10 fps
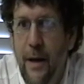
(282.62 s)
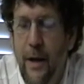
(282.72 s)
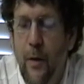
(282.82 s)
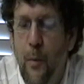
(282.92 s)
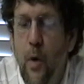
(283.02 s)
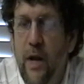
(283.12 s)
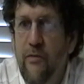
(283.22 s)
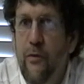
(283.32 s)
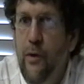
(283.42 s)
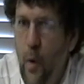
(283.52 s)
You know, the point
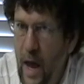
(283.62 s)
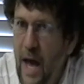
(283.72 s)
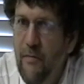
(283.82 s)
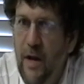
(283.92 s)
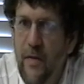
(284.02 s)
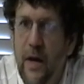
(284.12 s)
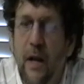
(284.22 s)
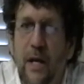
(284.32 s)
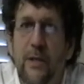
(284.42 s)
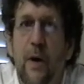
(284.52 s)
is, you don't have anything
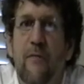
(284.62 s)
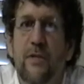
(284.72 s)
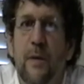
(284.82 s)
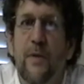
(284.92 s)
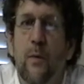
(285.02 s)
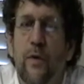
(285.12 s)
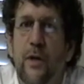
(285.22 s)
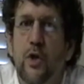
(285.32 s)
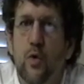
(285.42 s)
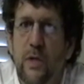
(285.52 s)
unless you have something with
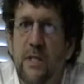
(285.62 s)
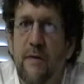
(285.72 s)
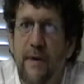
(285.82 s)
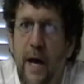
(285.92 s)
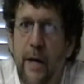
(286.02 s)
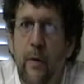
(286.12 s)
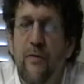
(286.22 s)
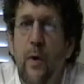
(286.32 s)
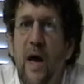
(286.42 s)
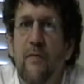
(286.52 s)
intrinsic value.
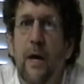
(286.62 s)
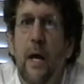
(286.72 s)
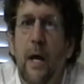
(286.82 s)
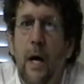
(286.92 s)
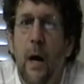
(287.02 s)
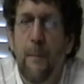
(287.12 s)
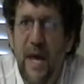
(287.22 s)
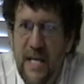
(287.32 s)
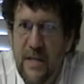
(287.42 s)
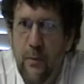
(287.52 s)
If you have a
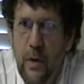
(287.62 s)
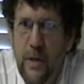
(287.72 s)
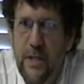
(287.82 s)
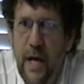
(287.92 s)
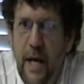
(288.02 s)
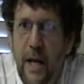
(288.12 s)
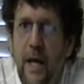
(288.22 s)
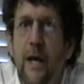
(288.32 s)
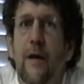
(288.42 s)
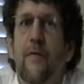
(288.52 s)
piece of real estate,
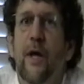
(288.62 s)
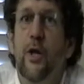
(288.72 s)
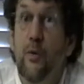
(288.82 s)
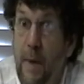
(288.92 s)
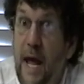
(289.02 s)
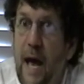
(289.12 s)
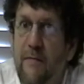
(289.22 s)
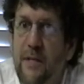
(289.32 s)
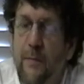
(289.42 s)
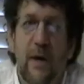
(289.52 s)
then you may
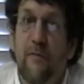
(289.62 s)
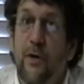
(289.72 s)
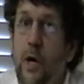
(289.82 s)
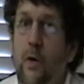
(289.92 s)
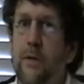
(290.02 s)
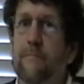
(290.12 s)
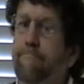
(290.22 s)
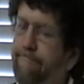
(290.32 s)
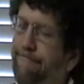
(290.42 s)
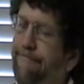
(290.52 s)
have something. If you don't,
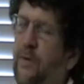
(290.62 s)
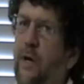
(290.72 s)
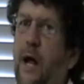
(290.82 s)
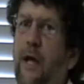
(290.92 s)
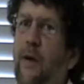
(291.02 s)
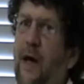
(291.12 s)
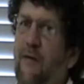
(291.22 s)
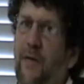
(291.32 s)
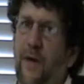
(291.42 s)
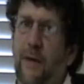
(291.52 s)
you don't
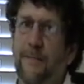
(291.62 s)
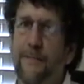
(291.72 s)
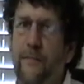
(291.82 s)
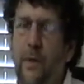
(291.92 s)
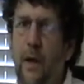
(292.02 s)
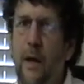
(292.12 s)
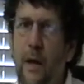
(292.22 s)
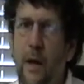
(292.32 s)
have anything.